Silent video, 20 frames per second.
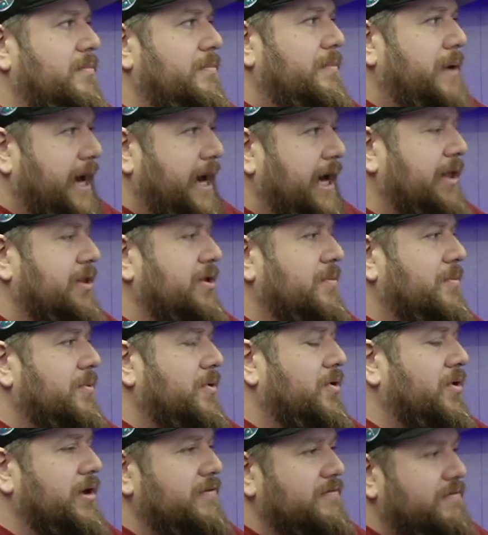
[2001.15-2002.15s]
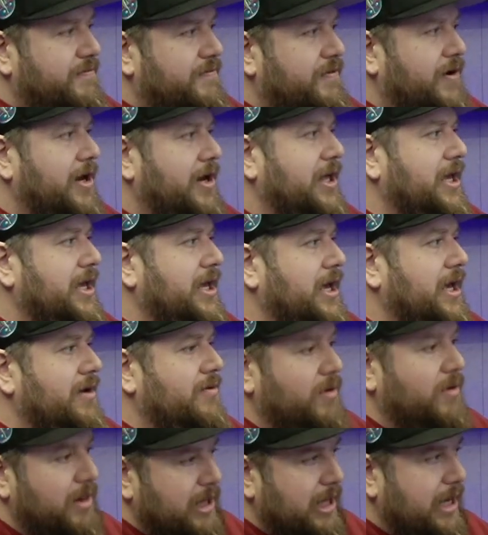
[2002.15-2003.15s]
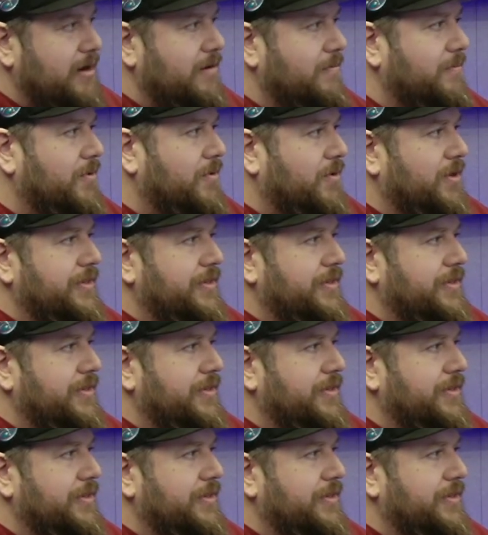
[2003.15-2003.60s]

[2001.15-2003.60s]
and funny and relatable,